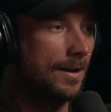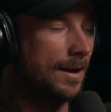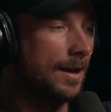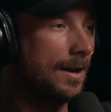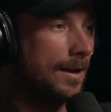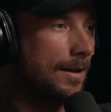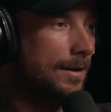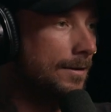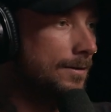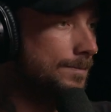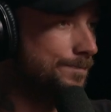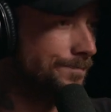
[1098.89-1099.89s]

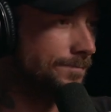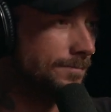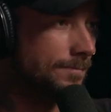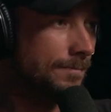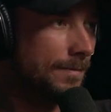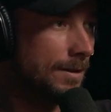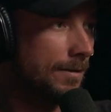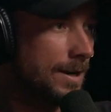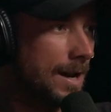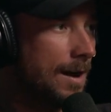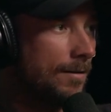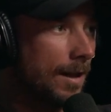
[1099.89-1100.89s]
and right
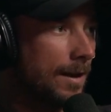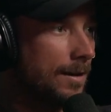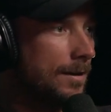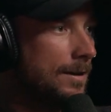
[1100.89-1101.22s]
now like